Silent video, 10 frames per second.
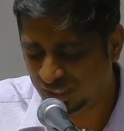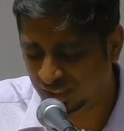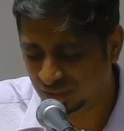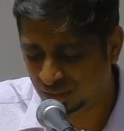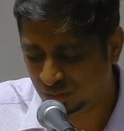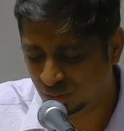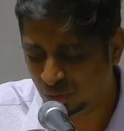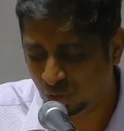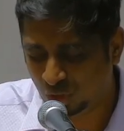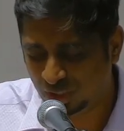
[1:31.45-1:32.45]
O Lord,
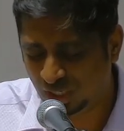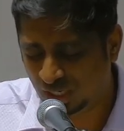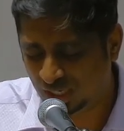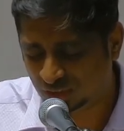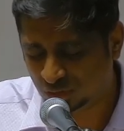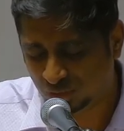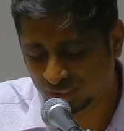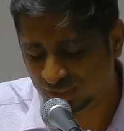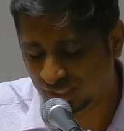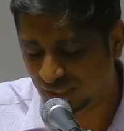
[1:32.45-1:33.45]
our strength and
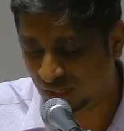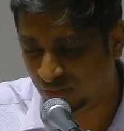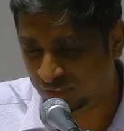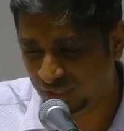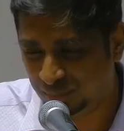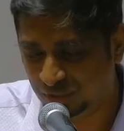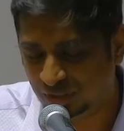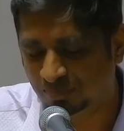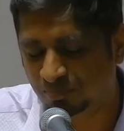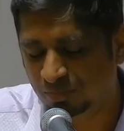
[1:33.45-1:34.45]
our Redeemer.
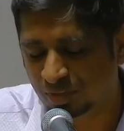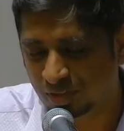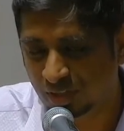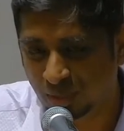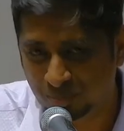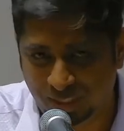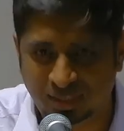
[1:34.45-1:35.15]
Amen.